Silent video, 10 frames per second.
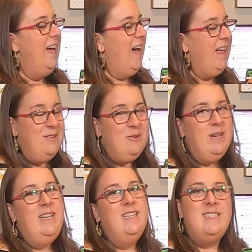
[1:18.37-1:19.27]

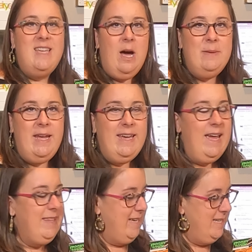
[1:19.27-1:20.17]
Halloween is coming,
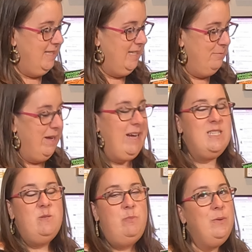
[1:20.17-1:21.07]
and these
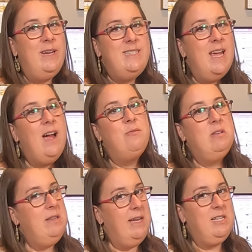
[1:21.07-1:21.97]
Limex Spooky
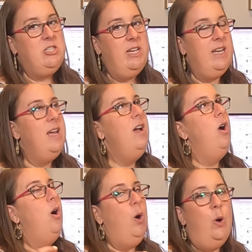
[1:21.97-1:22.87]
Town collection
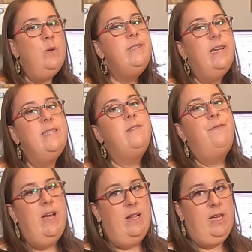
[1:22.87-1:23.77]
holds its
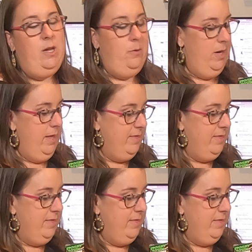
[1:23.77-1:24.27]
value.